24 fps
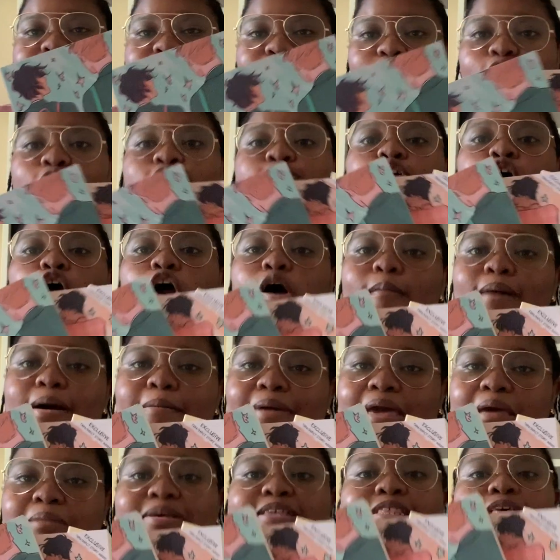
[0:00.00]
stars. They're all my
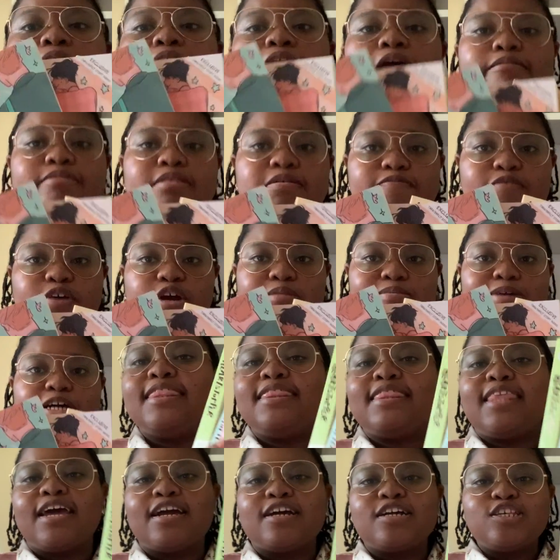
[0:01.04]
babies. I love them very much.
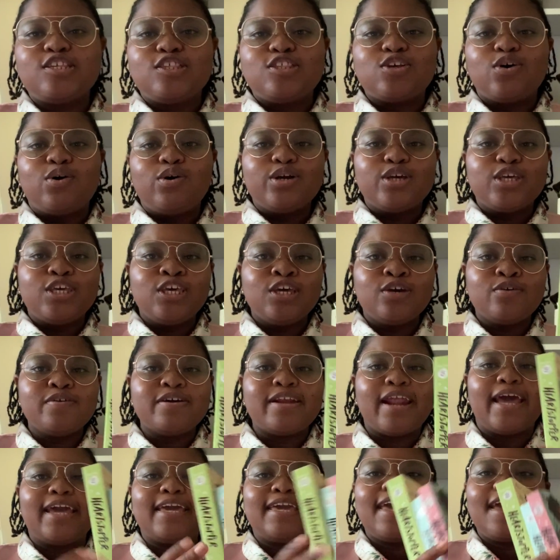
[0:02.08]
They're so cute and
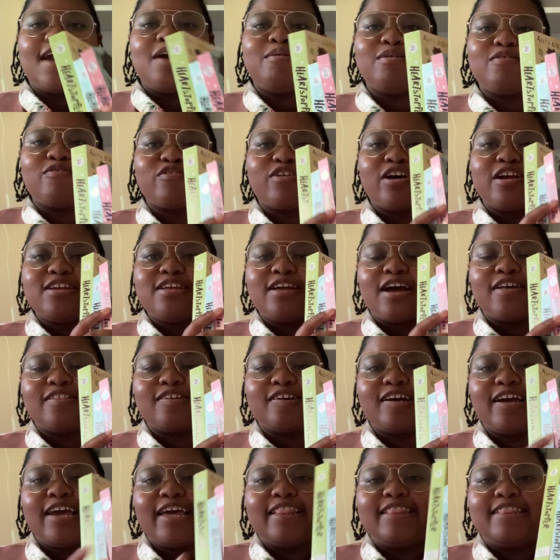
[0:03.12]
I can't wait for any
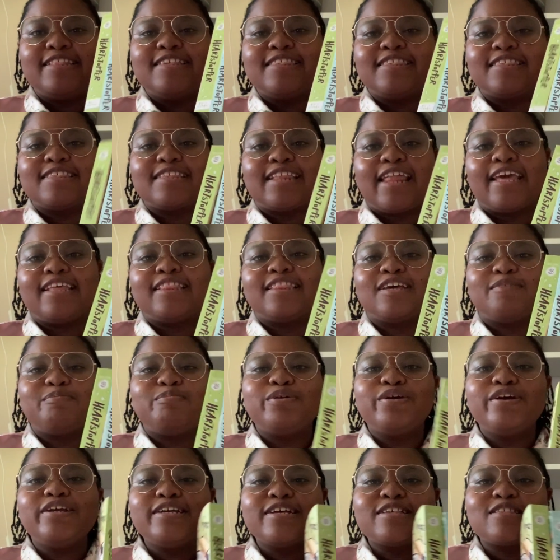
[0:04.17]
other. And this is like the
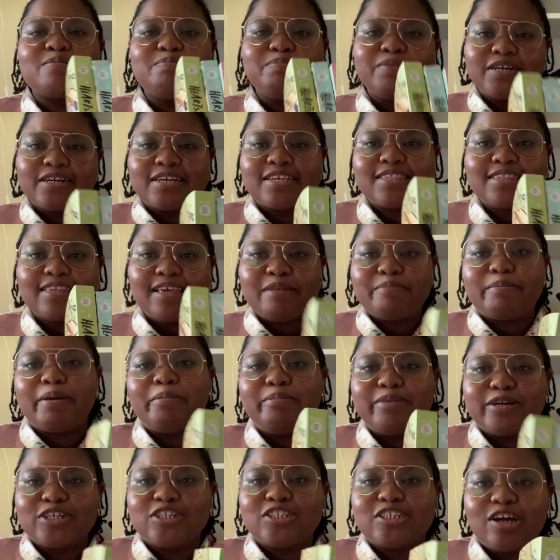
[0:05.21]
prettiest books in my
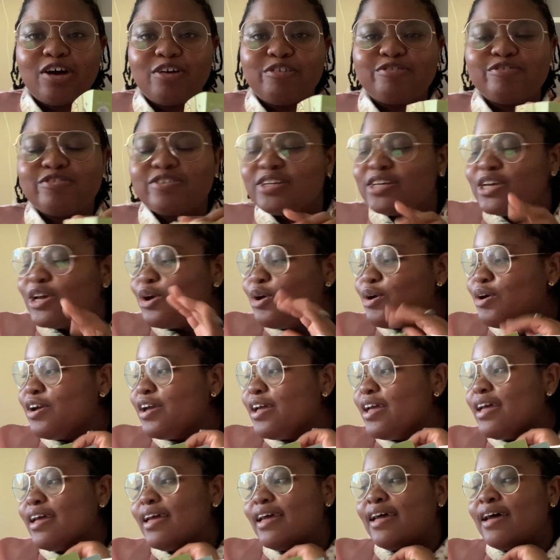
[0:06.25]
bookshelf
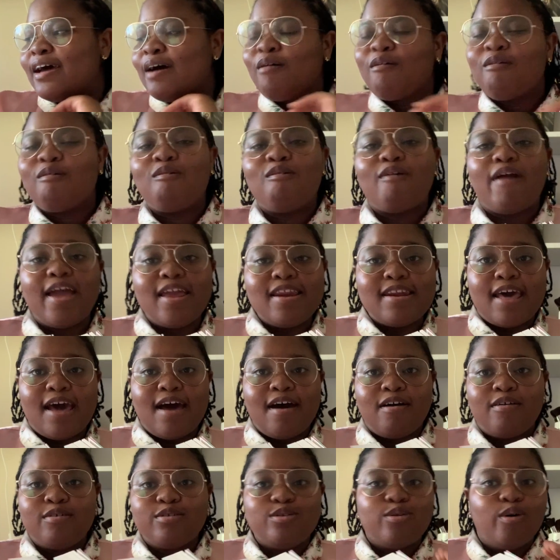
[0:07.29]
right now.
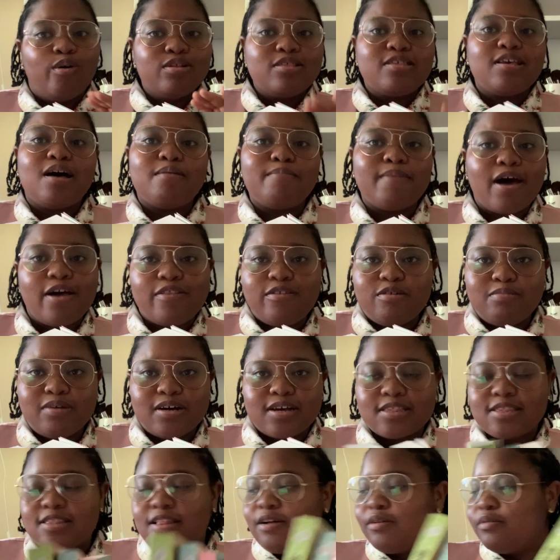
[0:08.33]
Don't tell my other
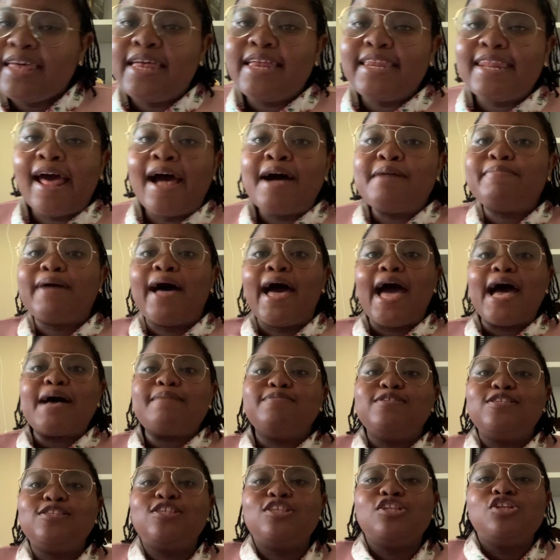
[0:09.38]
books though. Now my
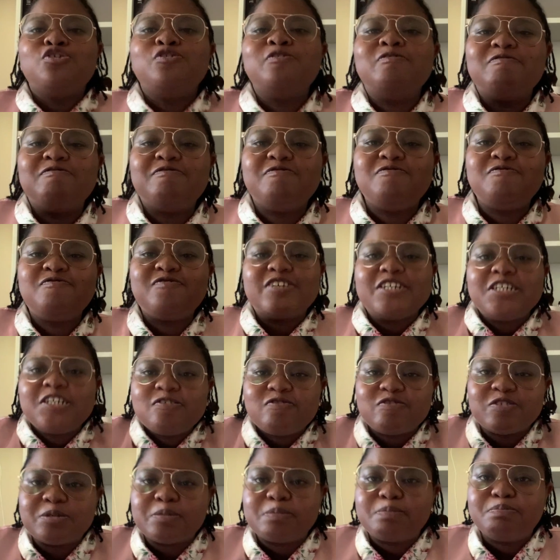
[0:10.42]
absolute
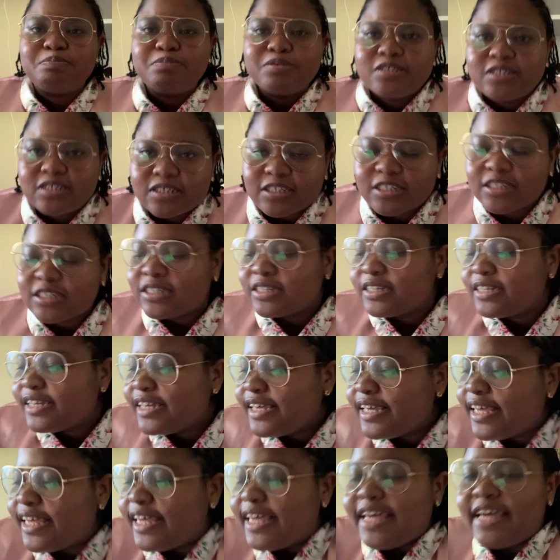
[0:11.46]
favorite book
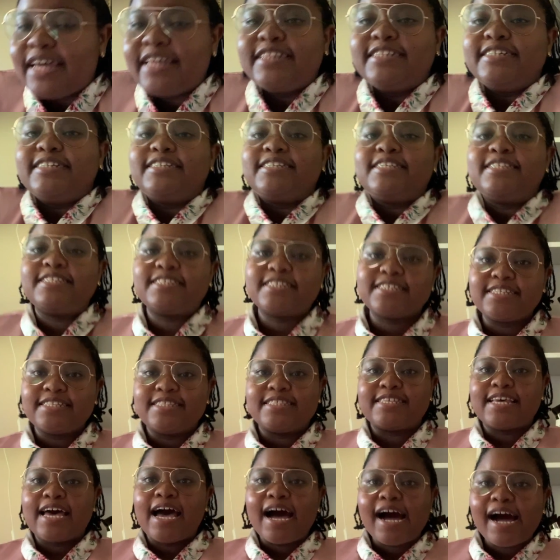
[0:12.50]
And this
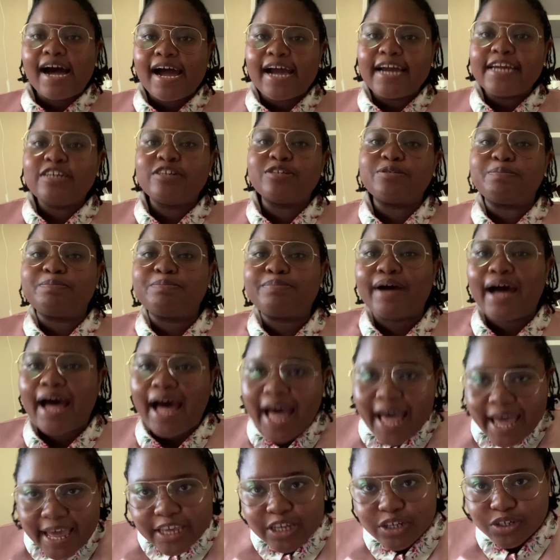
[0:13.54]
entire
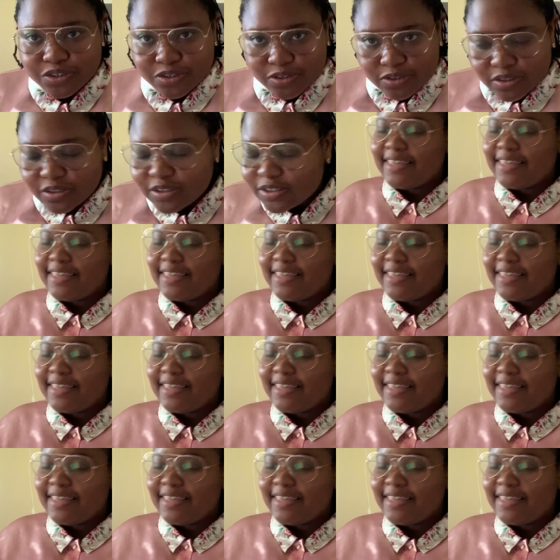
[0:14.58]
pile